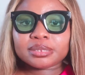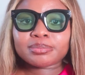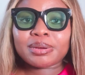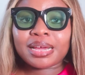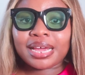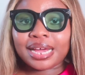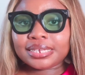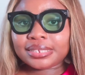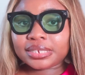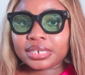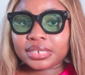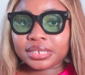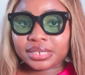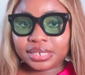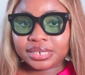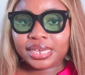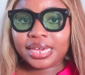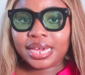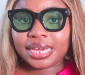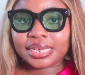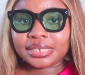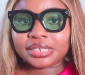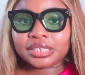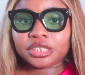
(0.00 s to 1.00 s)
my answer is
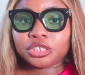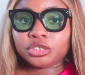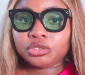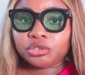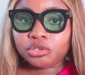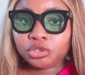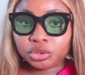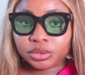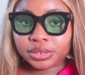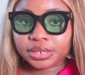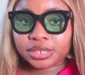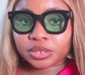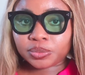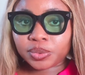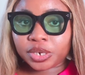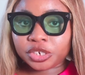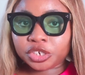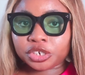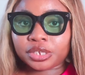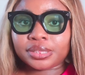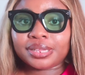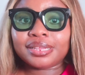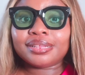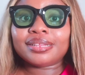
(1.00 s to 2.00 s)
yes to this
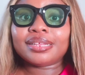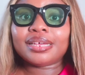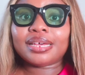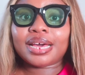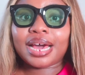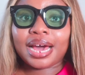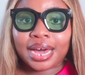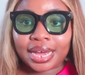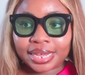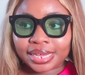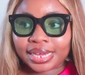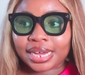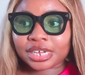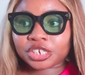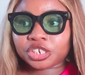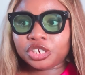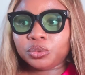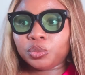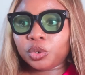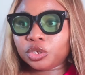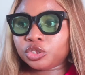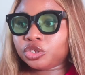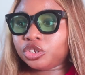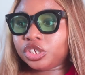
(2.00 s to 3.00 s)
question, I actually
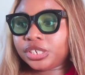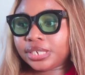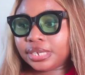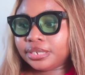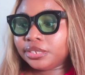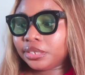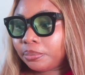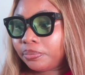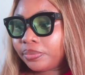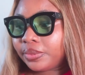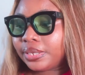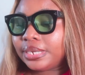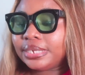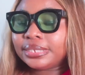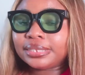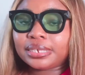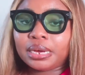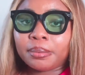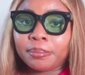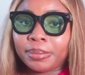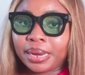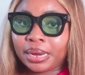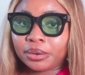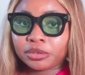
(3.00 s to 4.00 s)
want to change some things
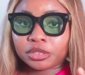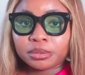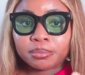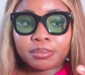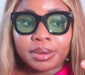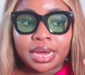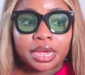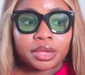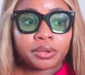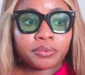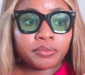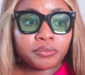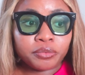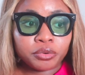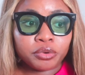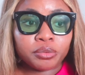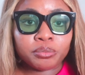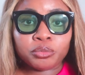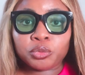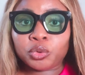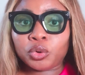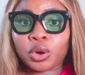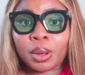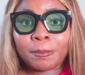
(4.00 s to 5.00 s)
about my
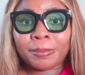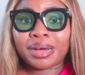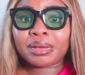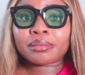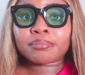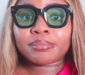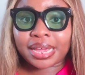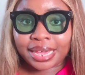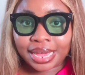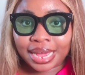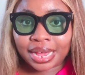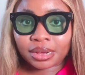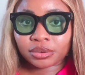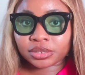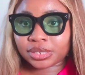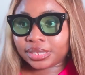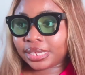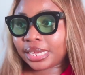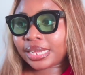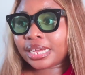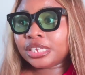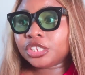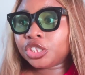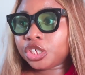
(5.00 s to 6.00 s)
room or about my house that
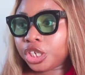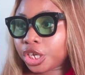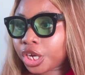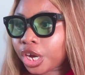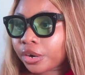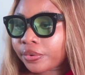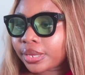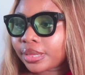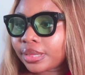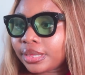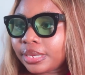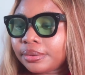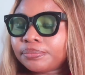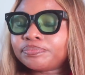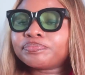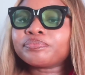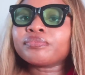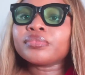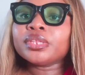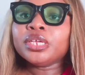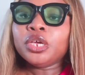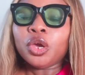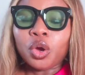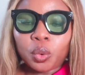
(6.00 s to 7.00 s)
I can see currently,
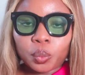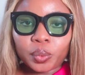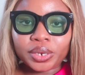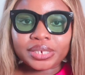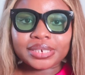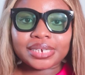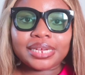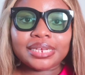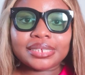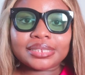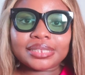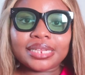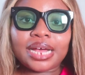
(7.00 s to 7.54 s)
which is